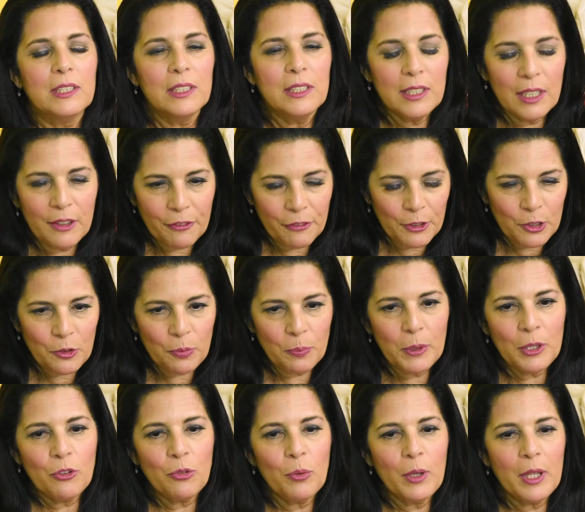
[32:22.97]
the difference
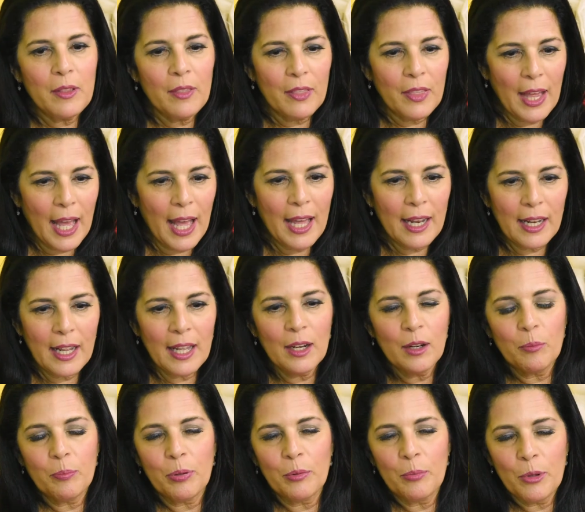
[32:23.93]
between that
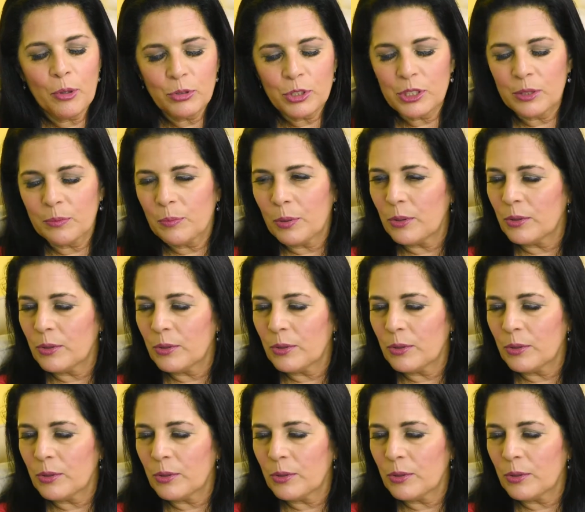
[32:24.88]
and a promotion